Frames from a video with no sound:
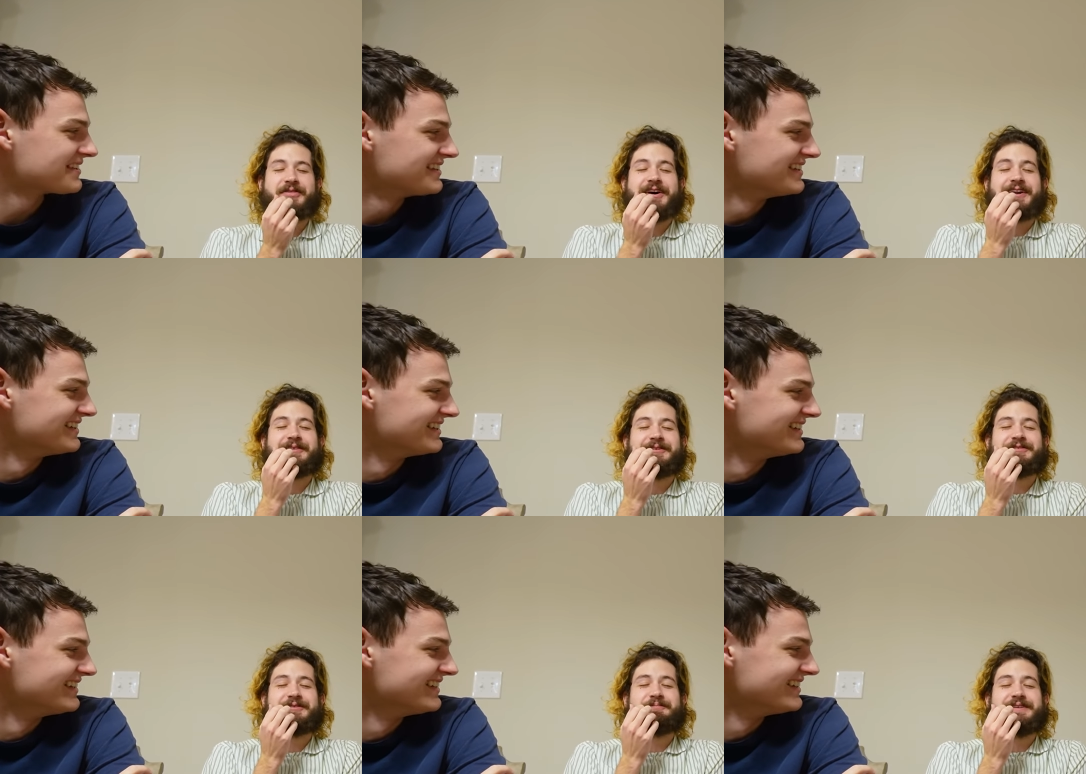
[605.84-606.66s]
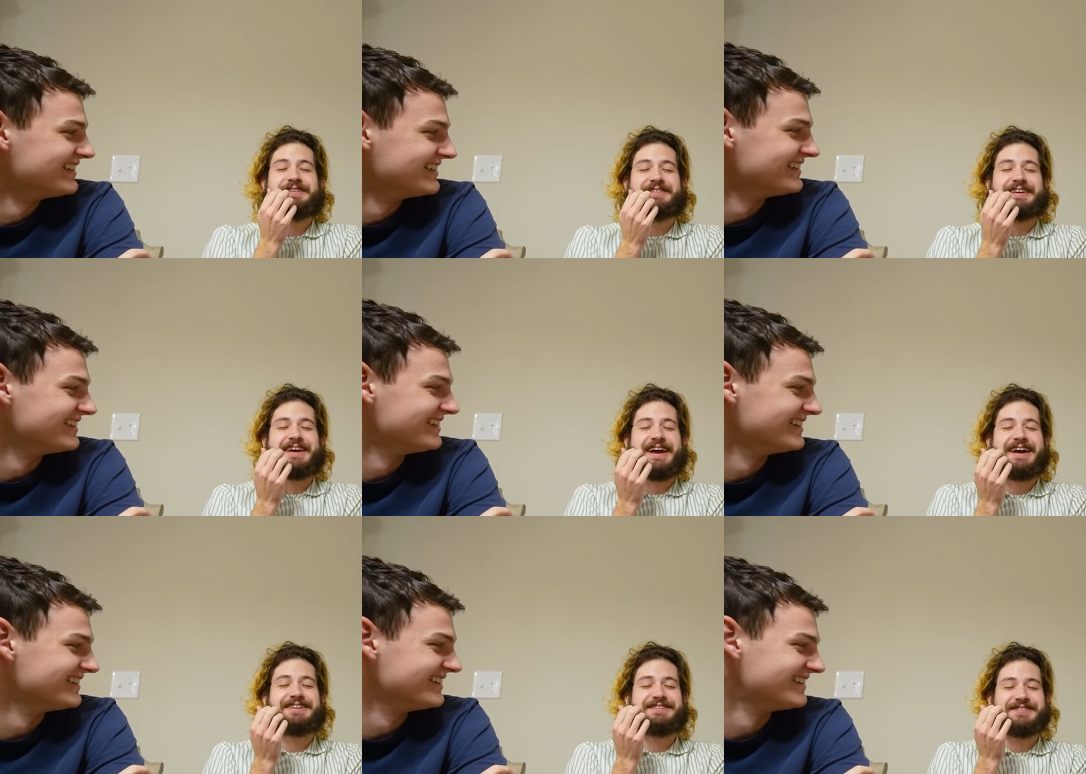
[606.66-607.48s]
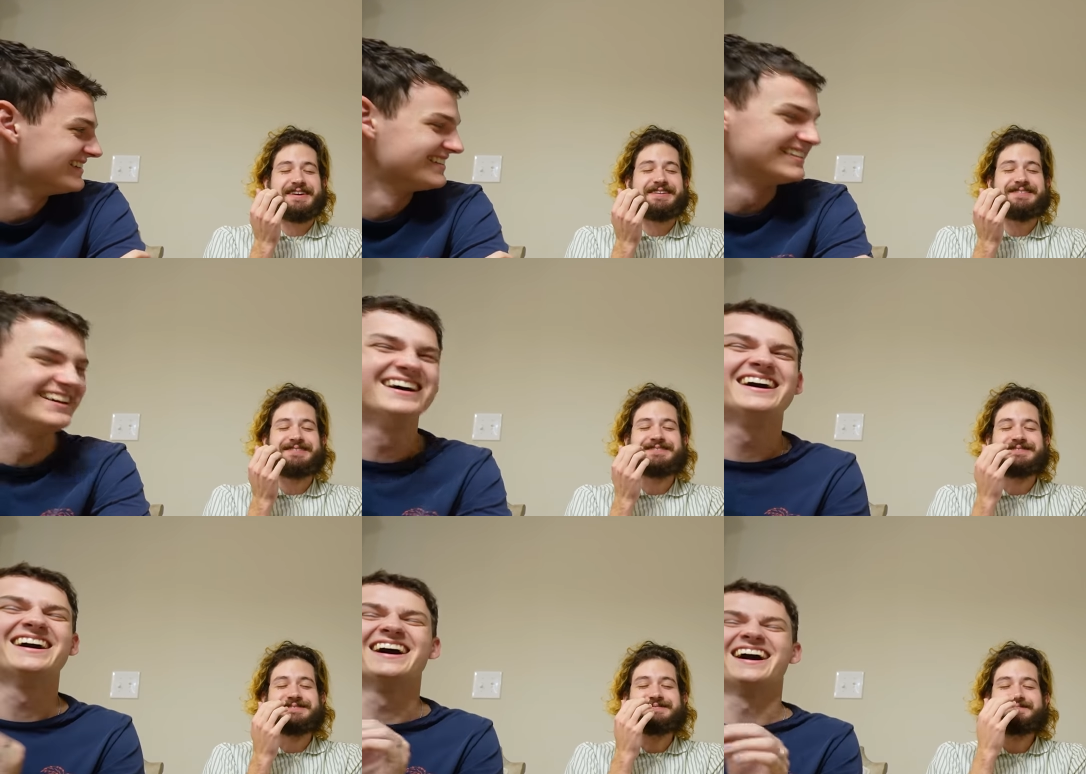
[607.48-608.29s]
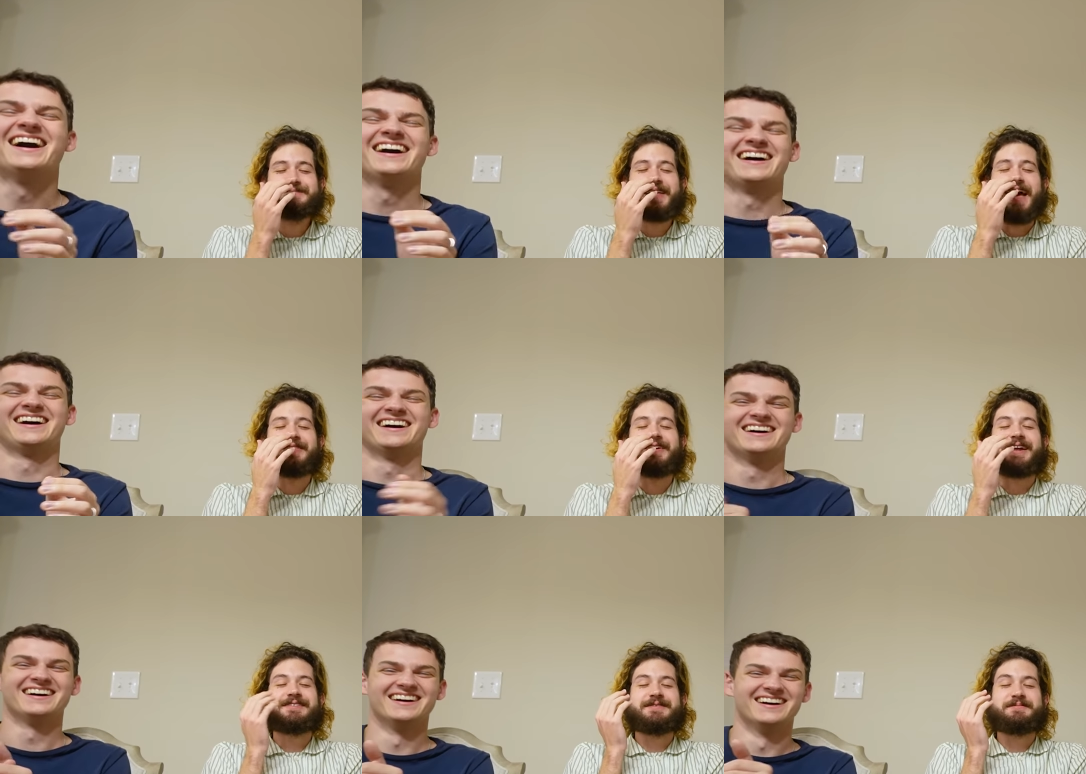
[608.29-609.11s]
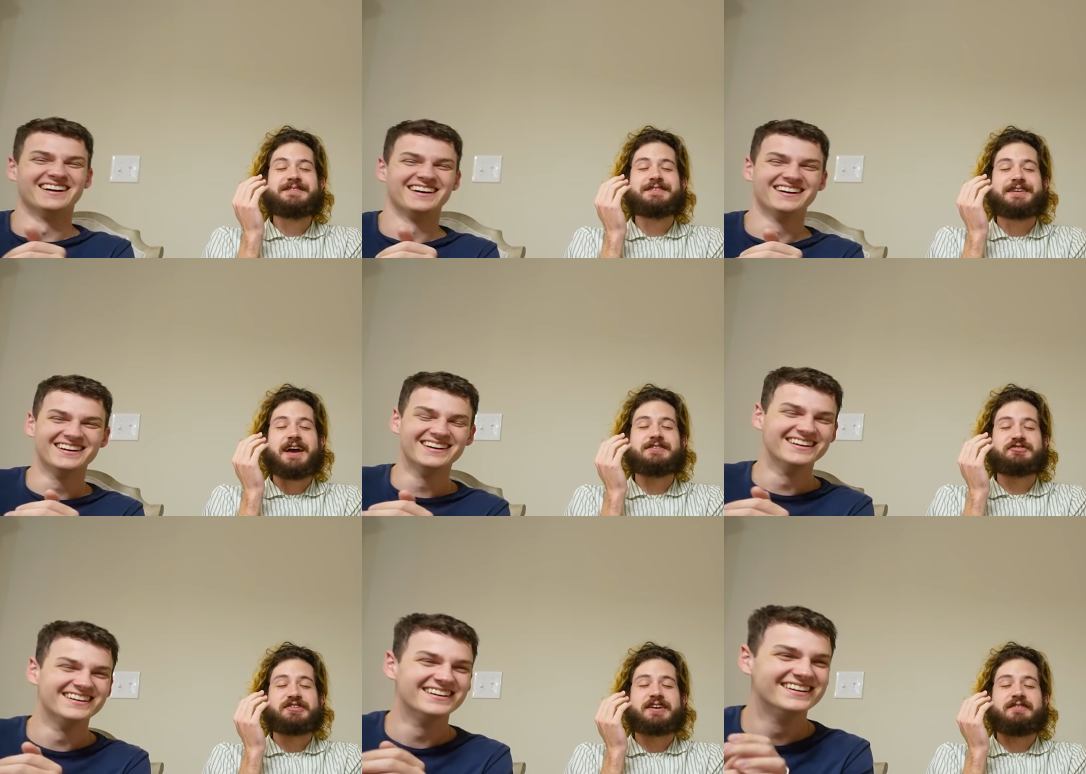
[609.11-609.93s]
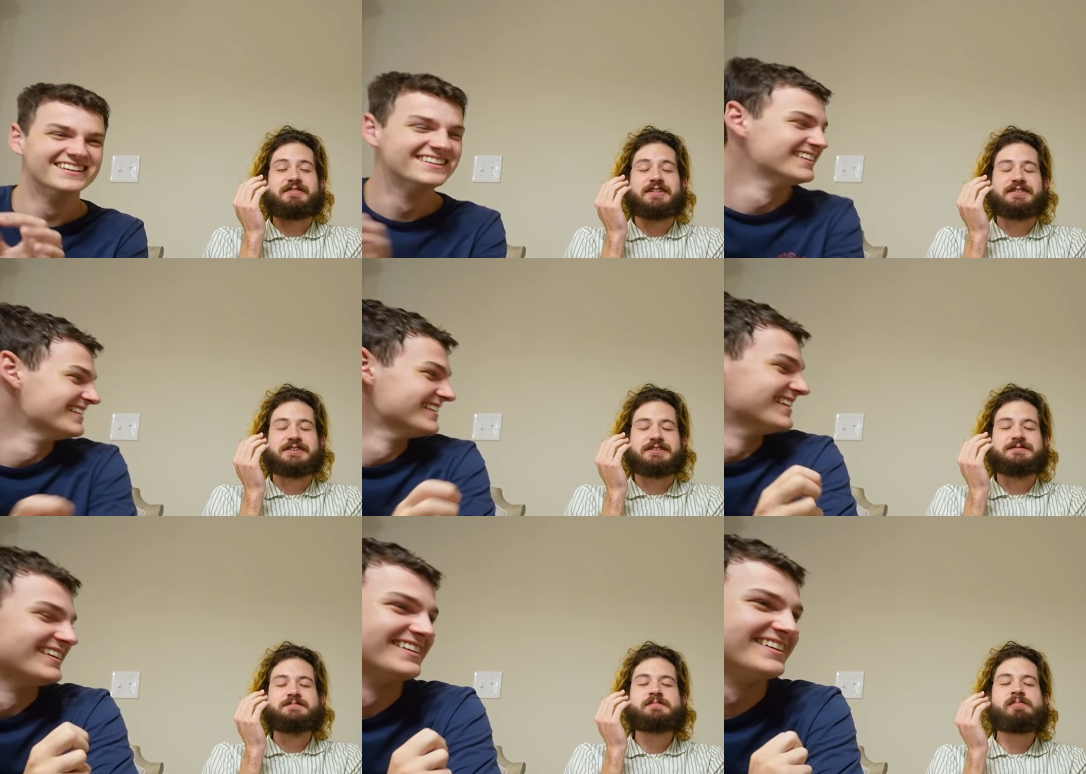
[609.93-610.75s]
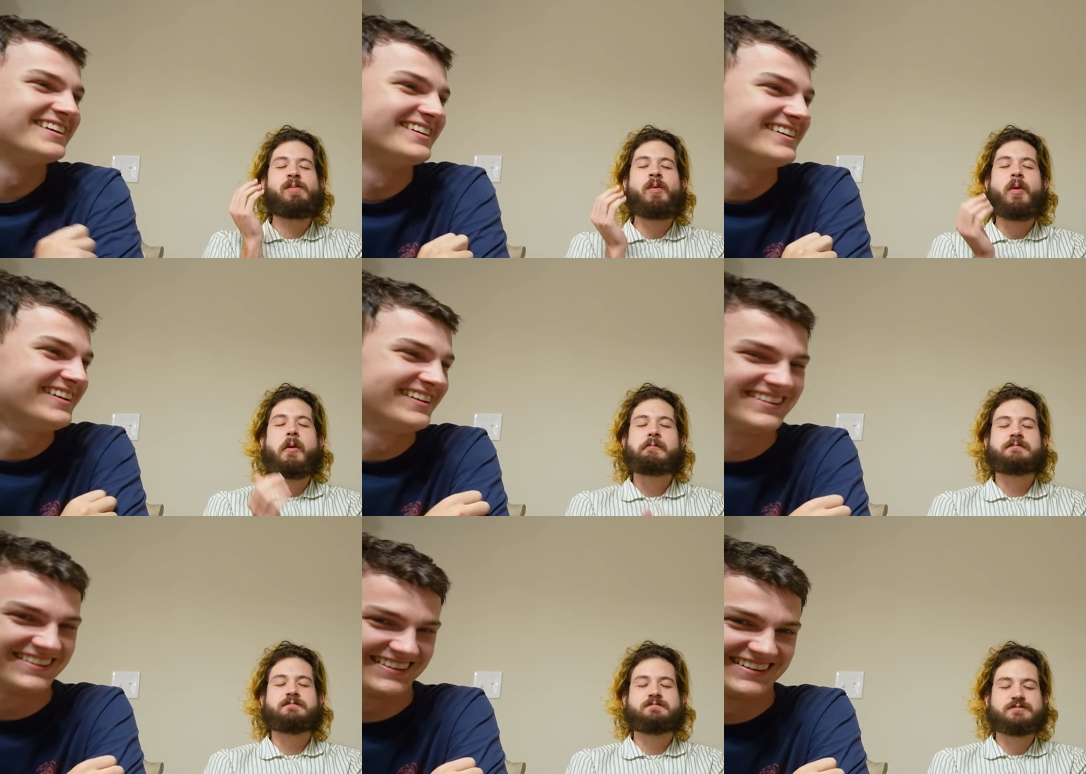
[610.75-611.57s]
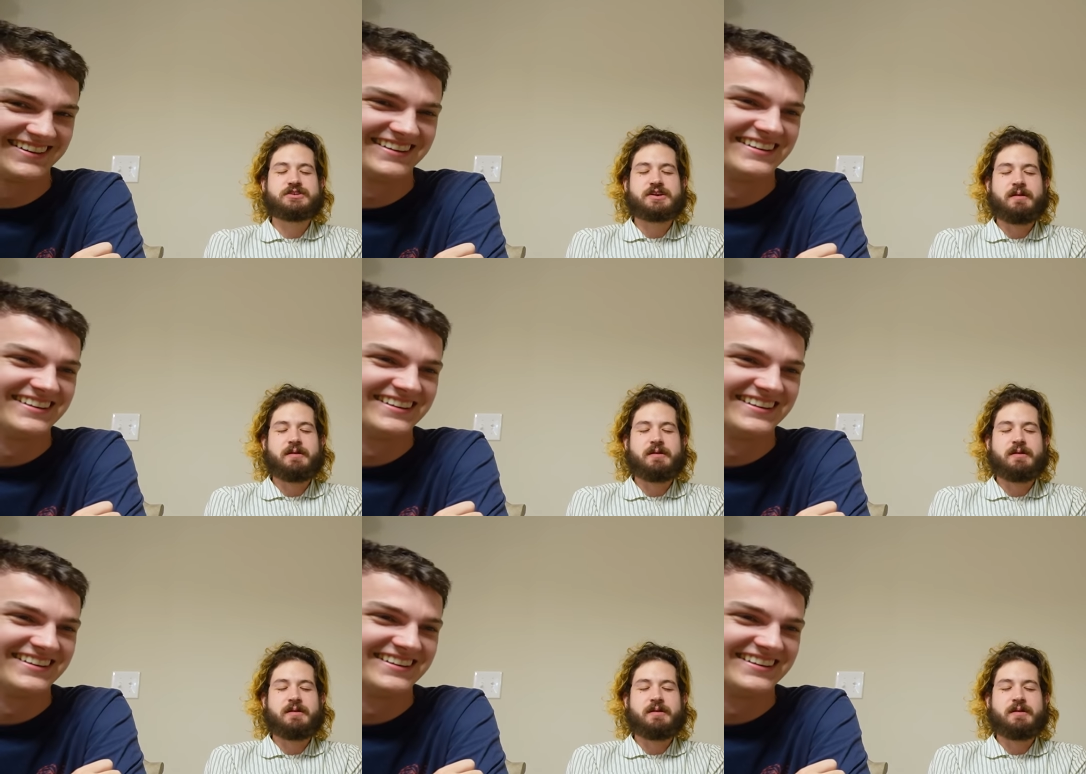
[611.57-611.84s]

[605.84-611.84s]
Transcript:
Speaker 1: I thought it was a piece of cat shit. I thought it was a piece of cat shit covered in litter. It's so